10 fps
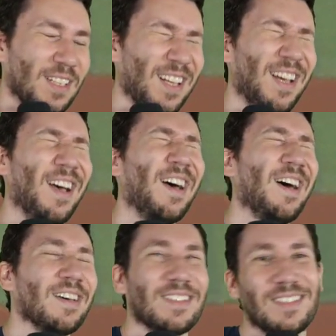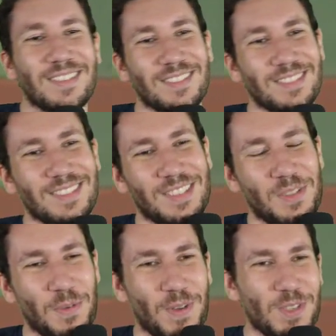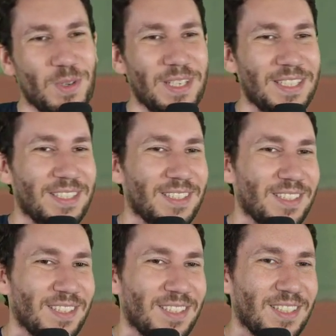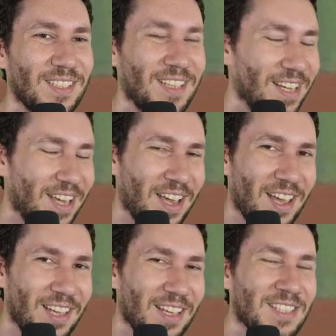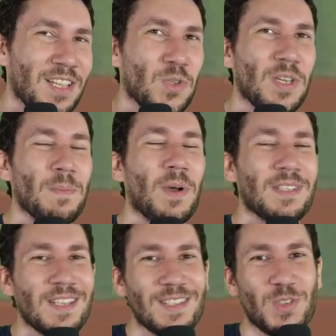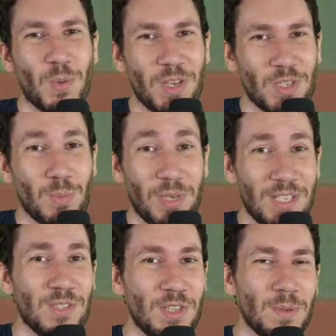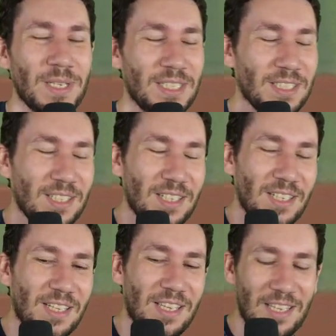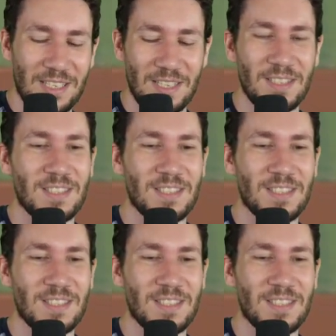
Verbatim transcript: Ah, it's so frustrating. Like, uh, essentially in Marte's situation, what he's doing, he's